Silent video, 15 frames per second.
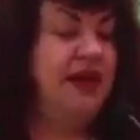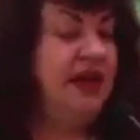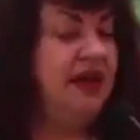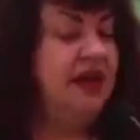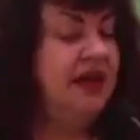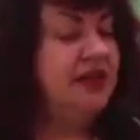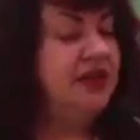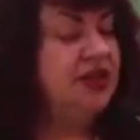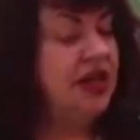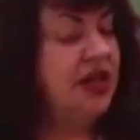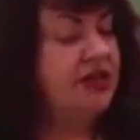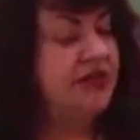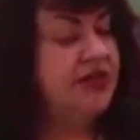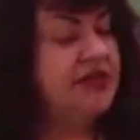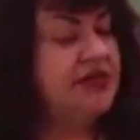Anna
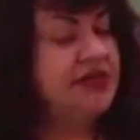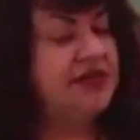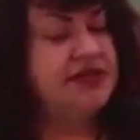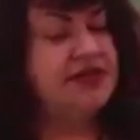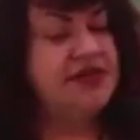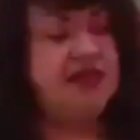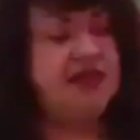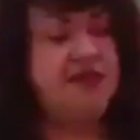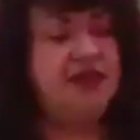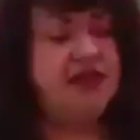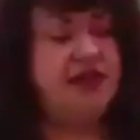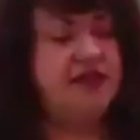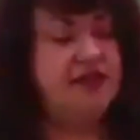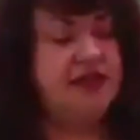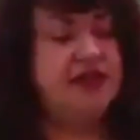Jarvis conceived
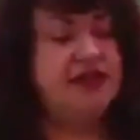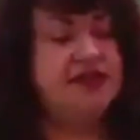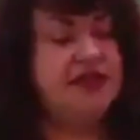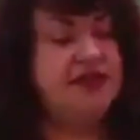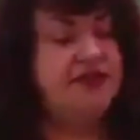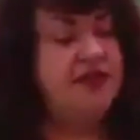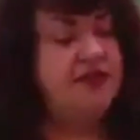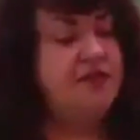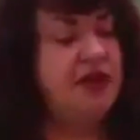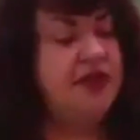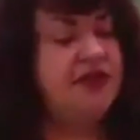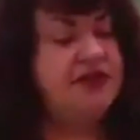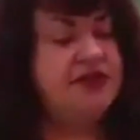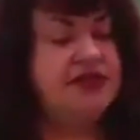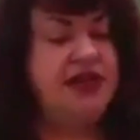of
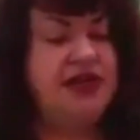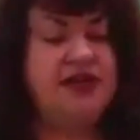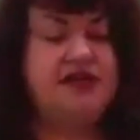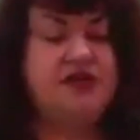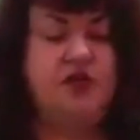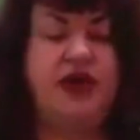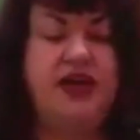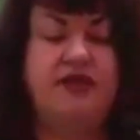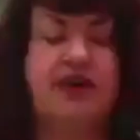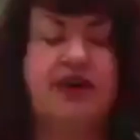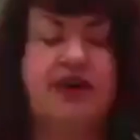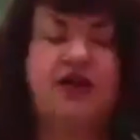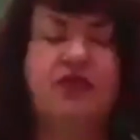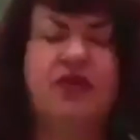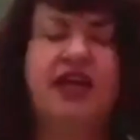Mother's Day as a way of
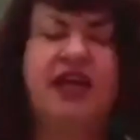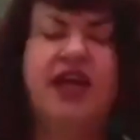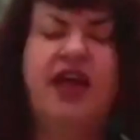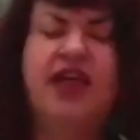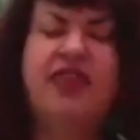honoring